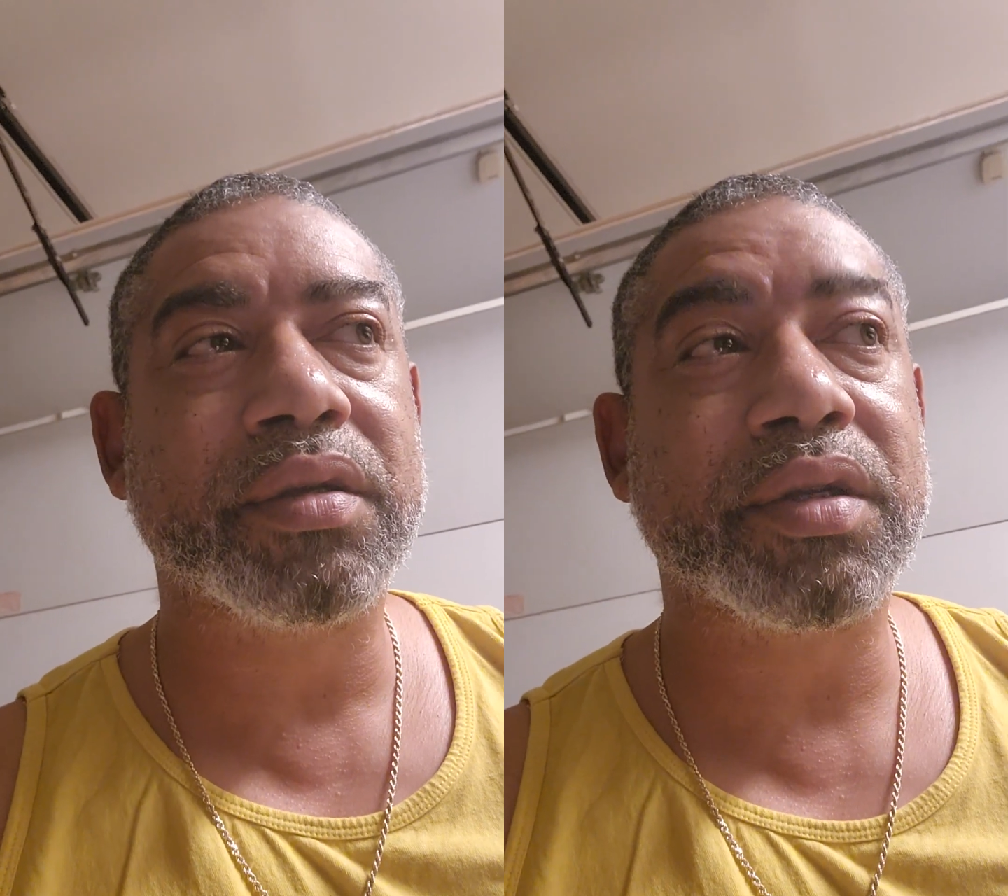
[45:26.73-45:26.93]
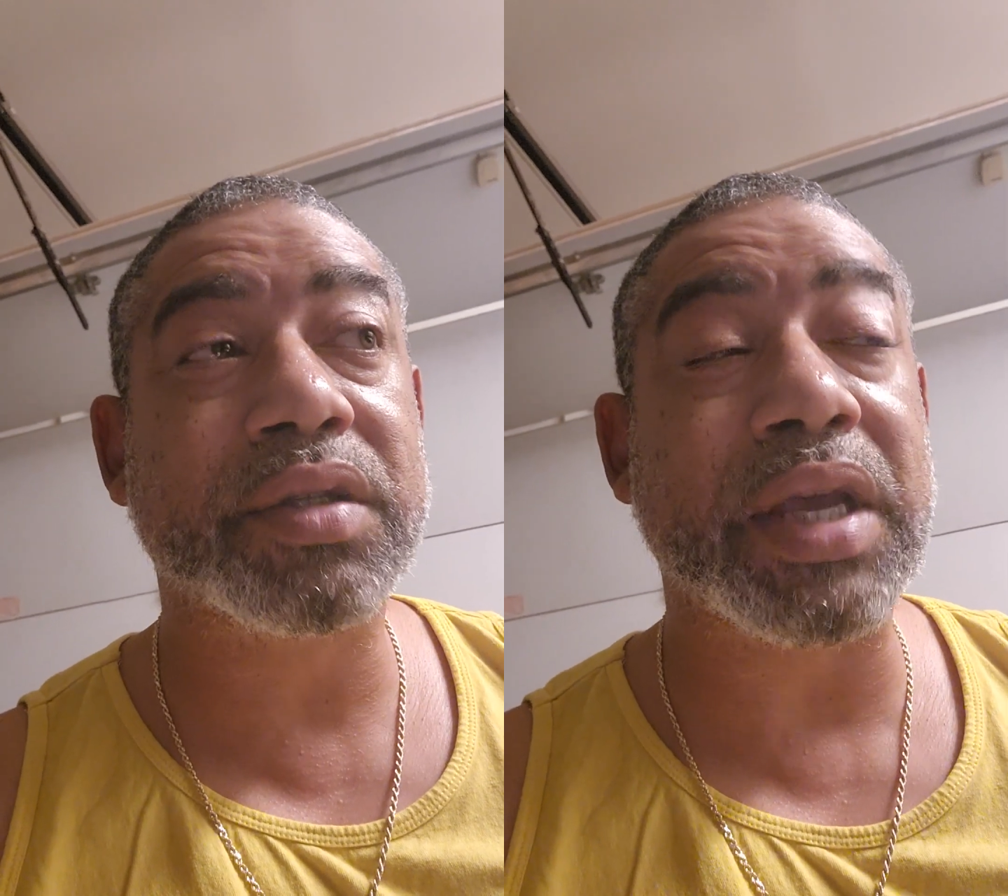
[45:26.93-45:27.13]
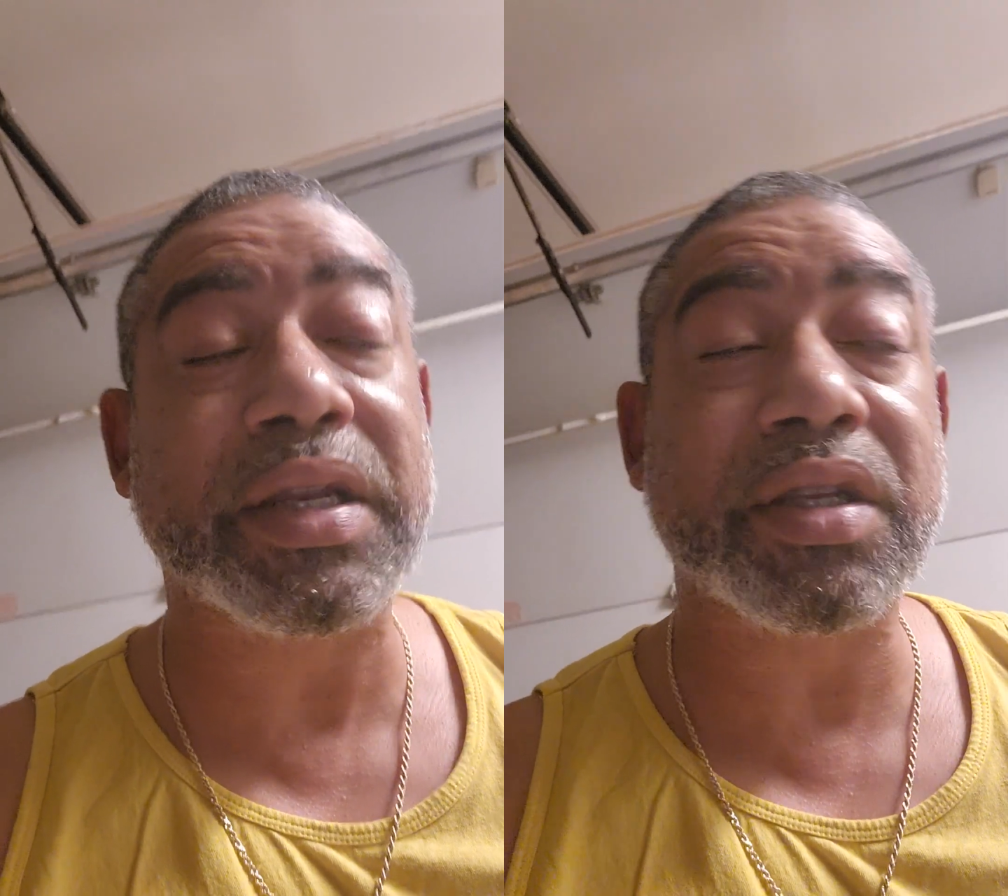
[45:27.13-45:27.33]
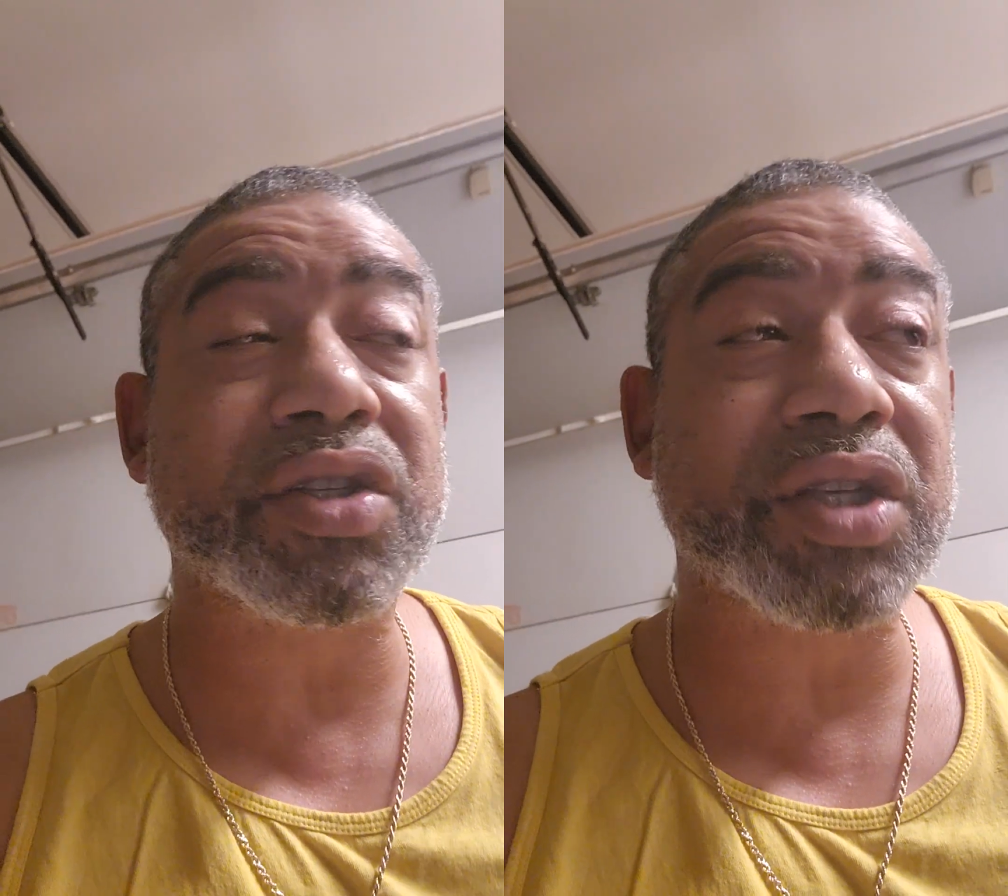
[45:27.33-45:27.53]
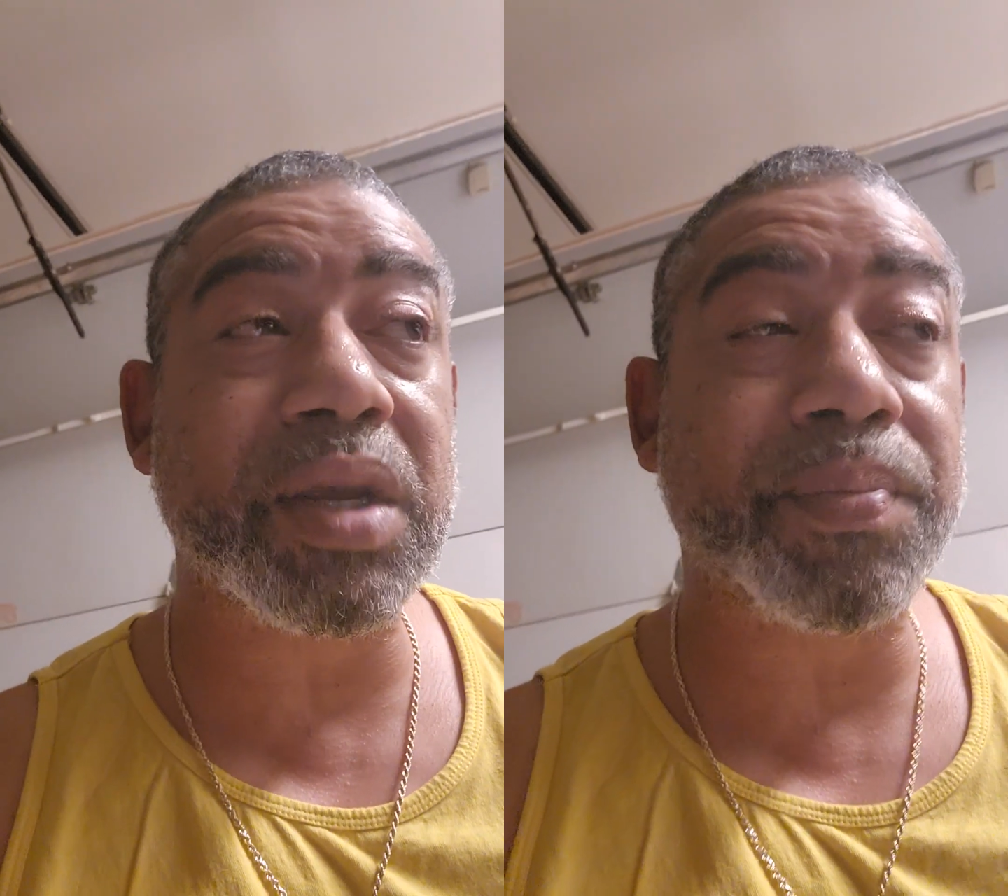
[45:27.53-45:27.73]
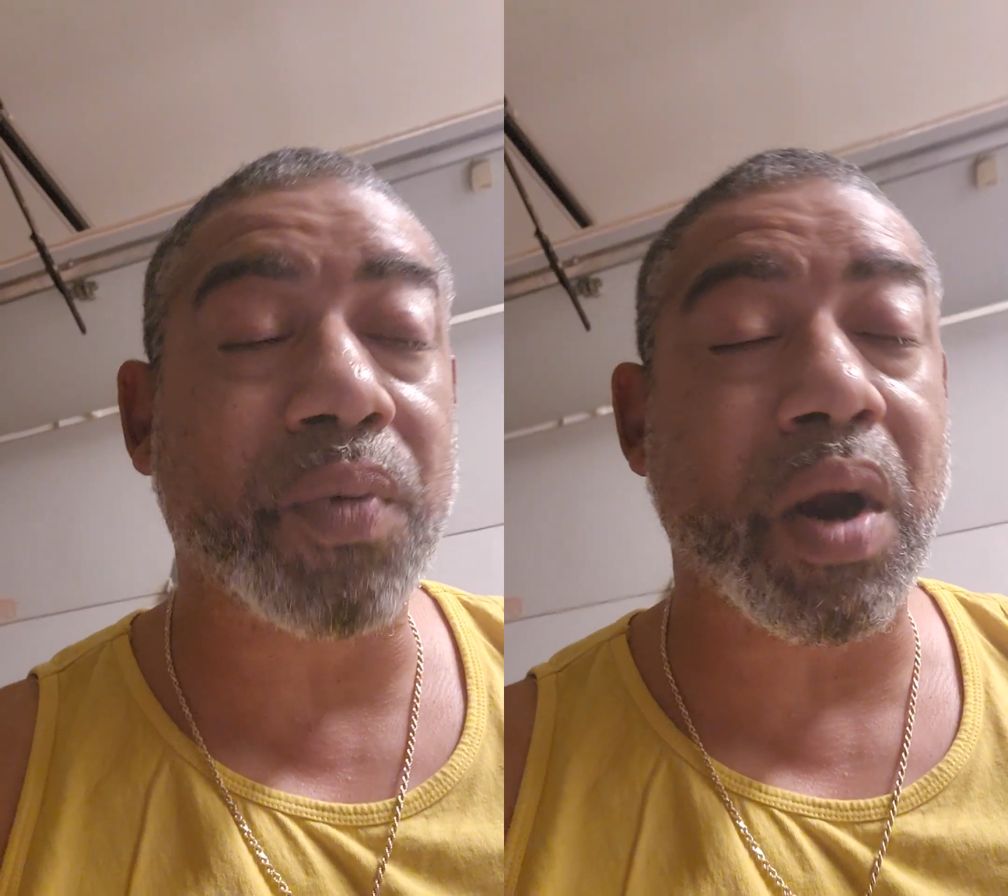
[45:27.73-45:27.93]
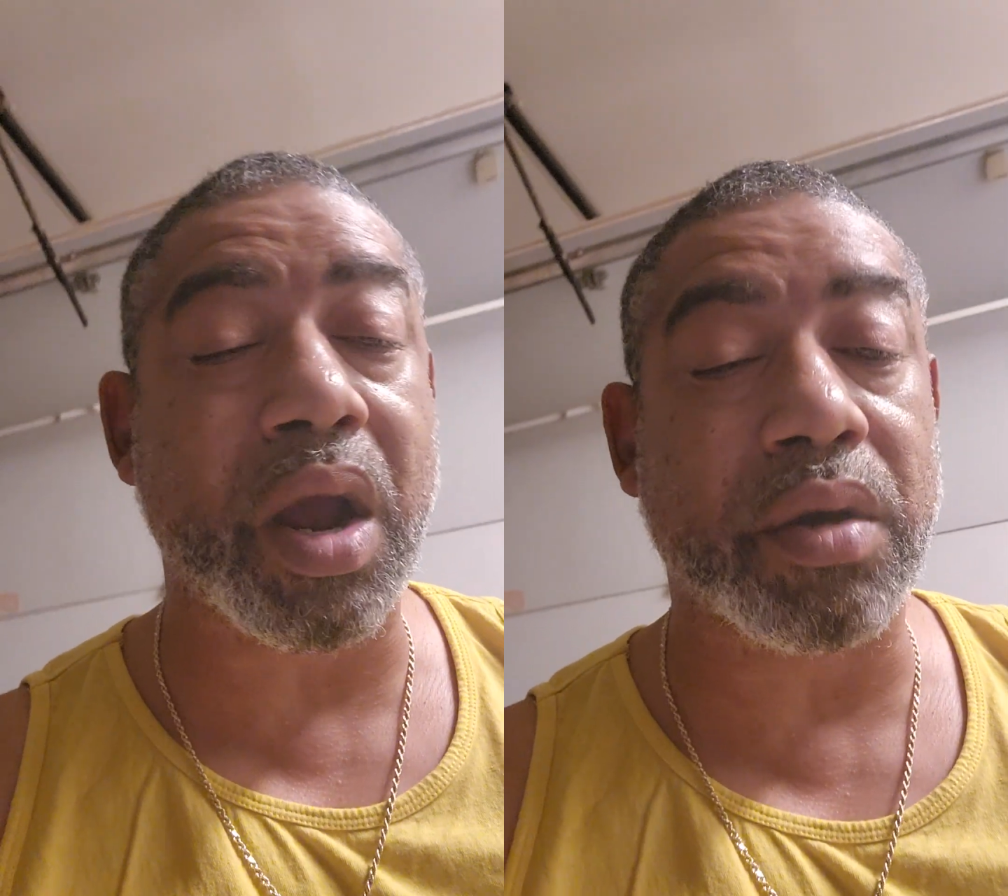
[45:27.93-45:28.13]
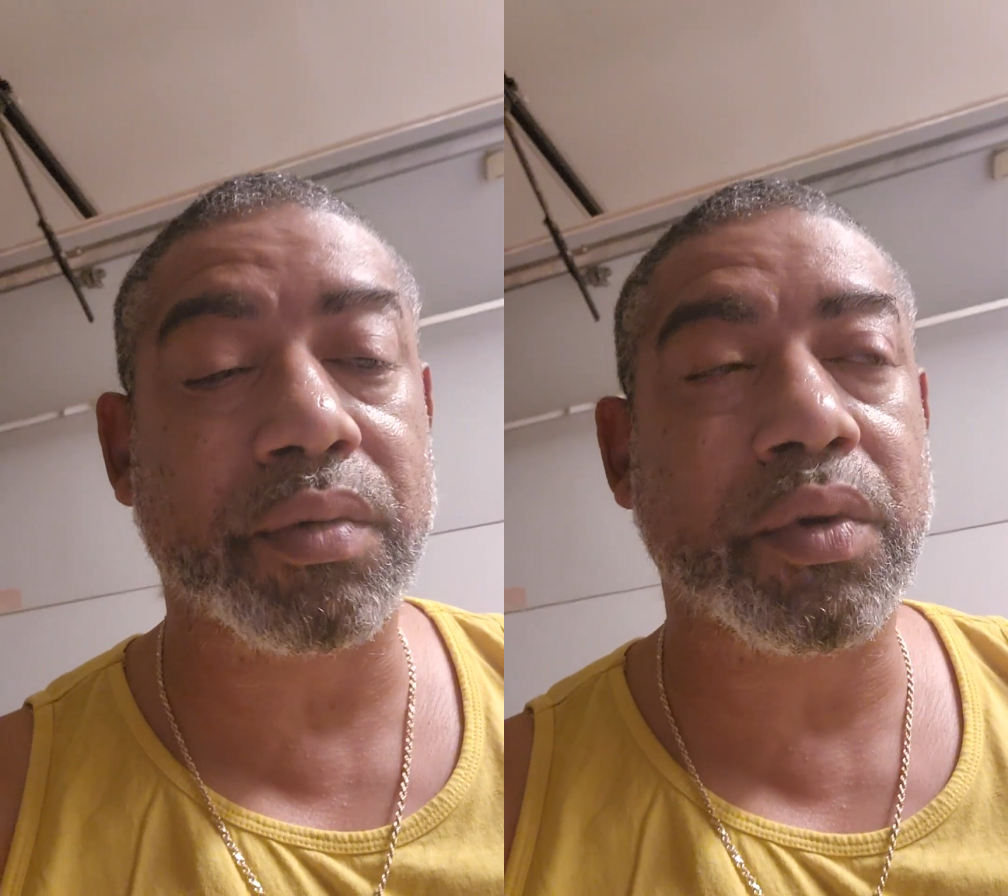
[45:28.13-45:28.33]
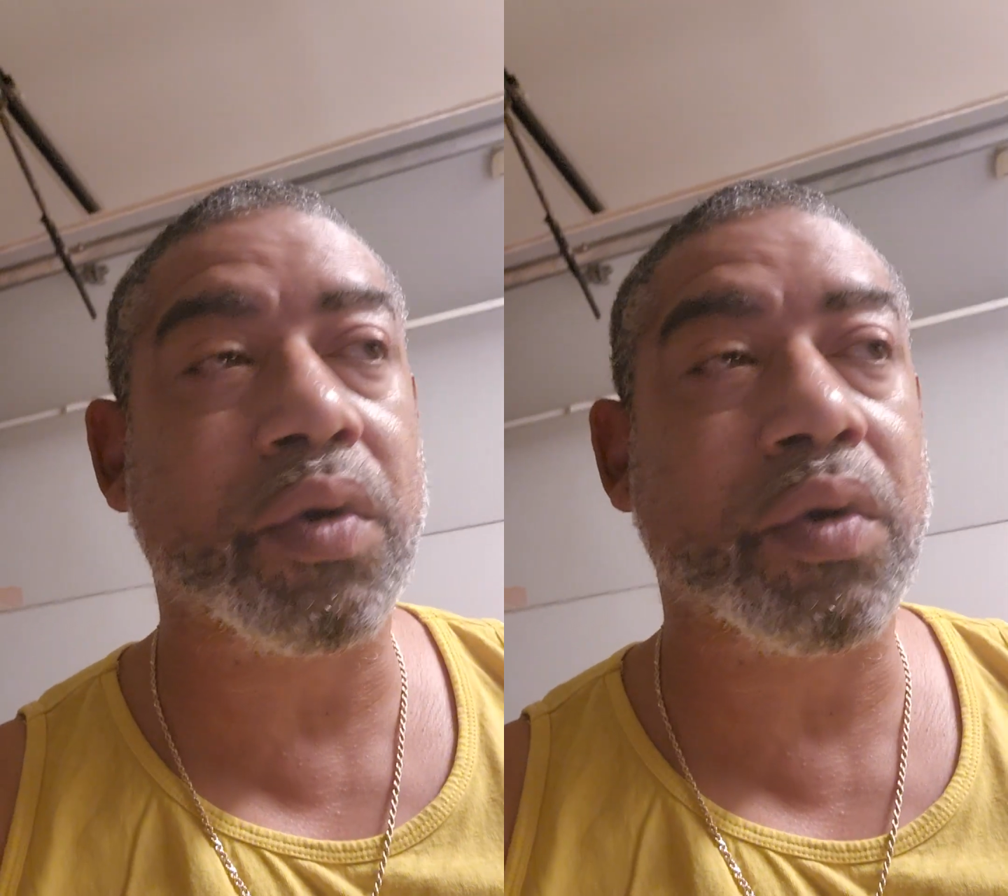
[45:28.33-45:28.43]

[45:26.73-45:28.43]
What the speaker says: to take the cheap route